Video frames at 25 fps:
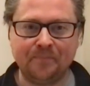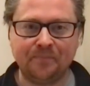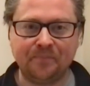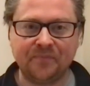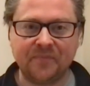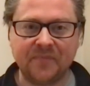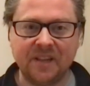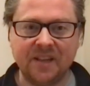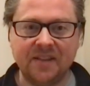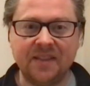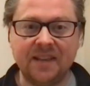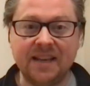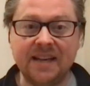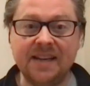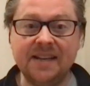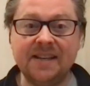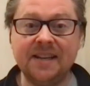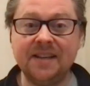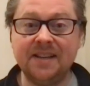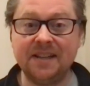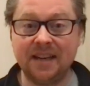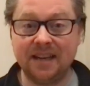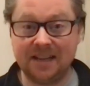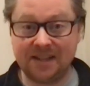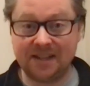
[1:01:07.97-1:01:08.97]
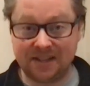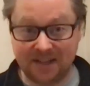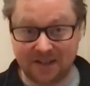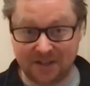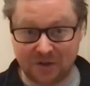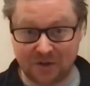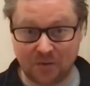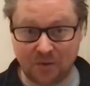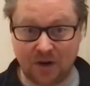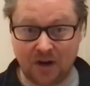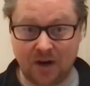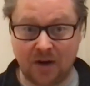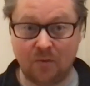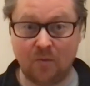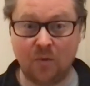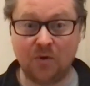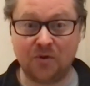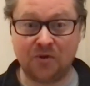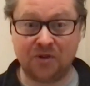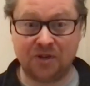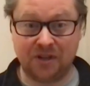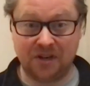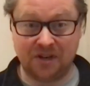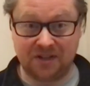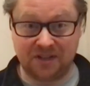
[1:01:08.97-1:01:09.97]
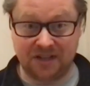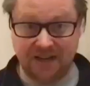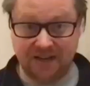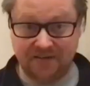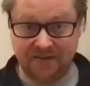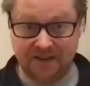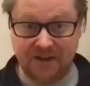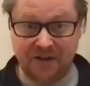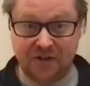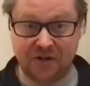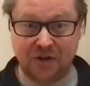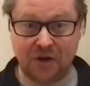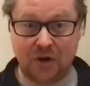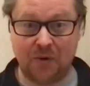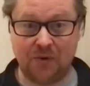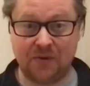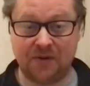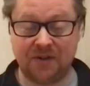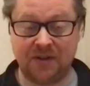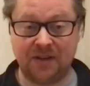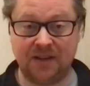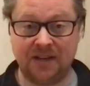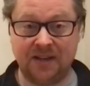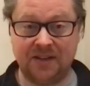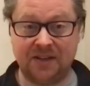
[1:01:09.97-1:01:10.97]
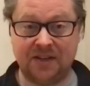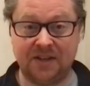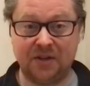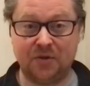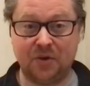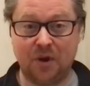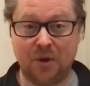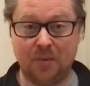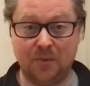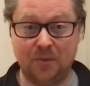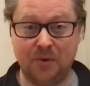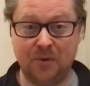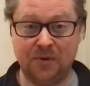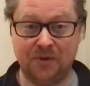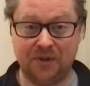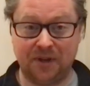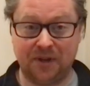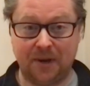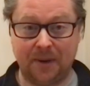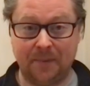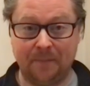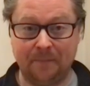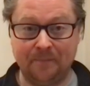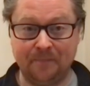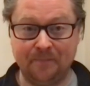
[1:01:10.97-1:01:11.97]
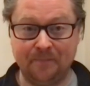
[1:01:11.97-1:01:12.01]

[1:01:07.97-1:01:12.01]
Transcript: the ETs are listening to our, watching our TV shows and listening to our music